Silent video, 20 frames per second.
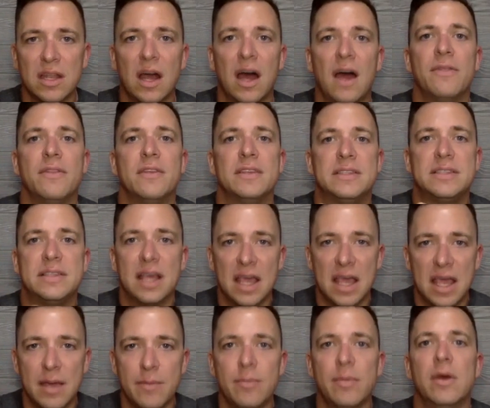on the
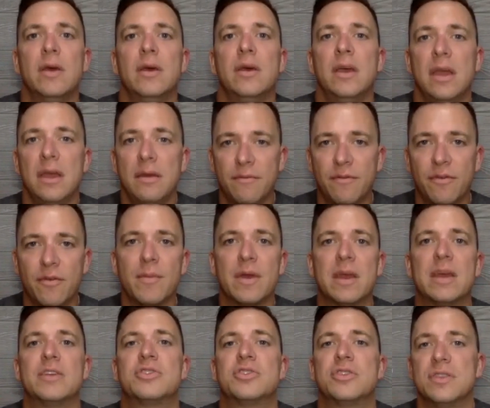same
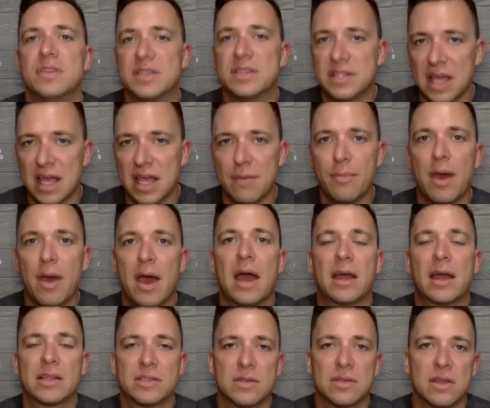information, the same
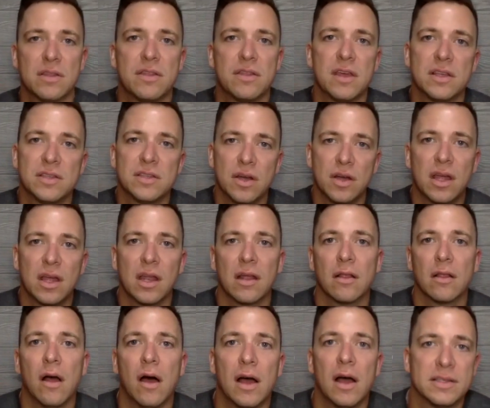packet, so that things aren't
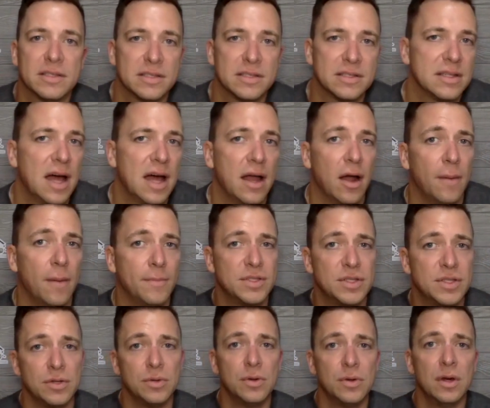getting lost. It's not up
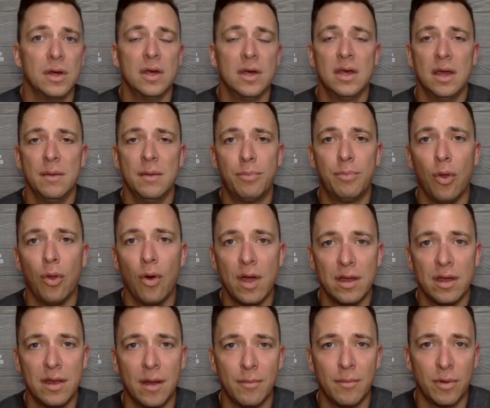to
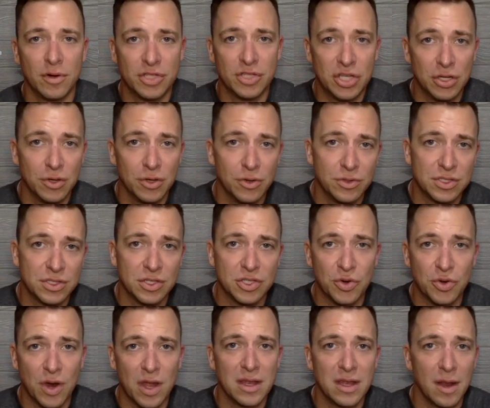employee number two to
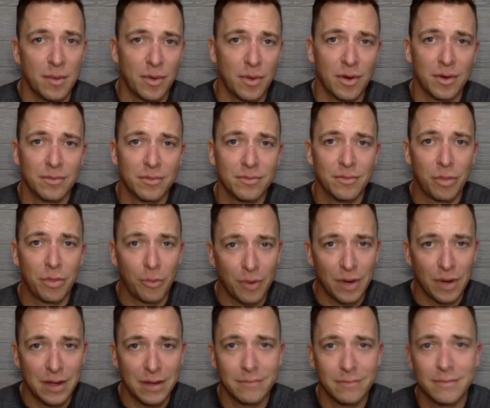train number
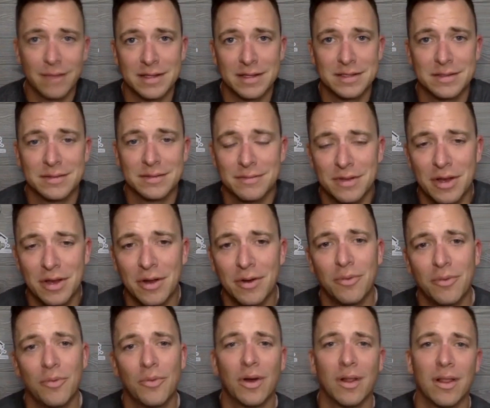three. That's you
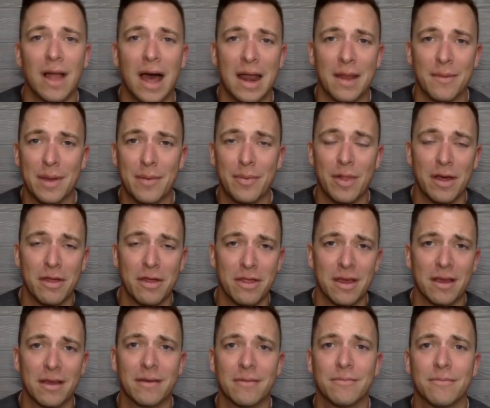know where a lot of people I
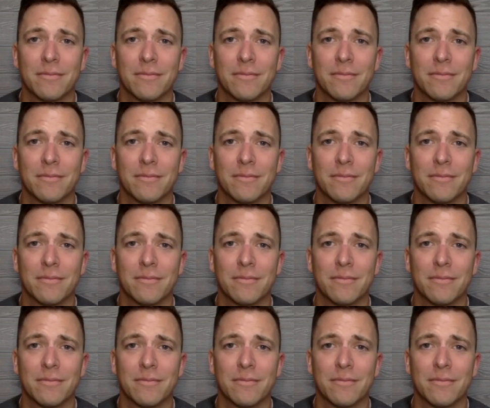think